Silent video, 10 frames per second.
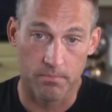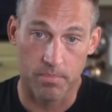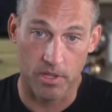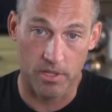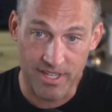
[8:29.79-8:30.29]

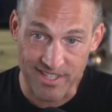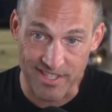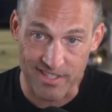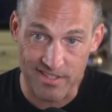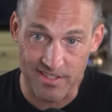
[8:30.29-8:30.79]

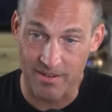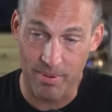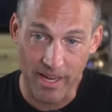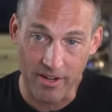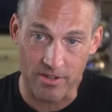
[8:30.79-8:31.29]
politicians and
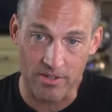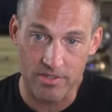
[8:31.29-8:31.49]
bankers,